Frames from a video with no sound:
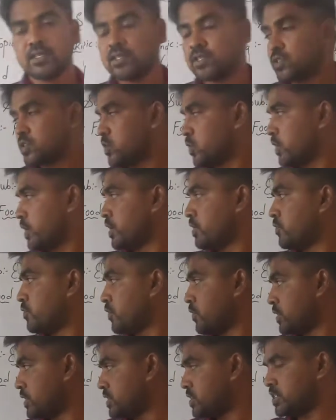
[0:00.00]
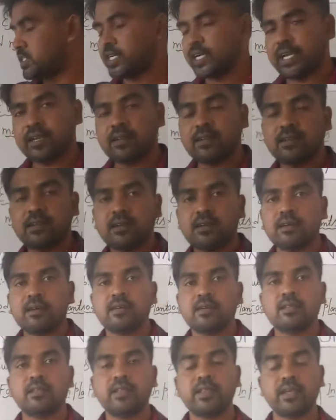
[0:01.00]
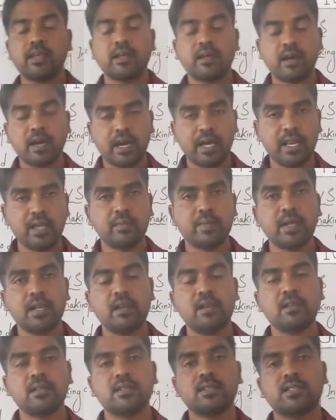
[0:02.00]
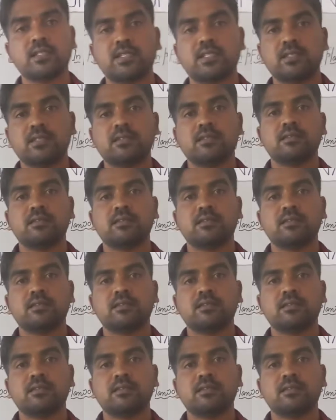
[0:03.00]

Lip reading: So in food chain, the animals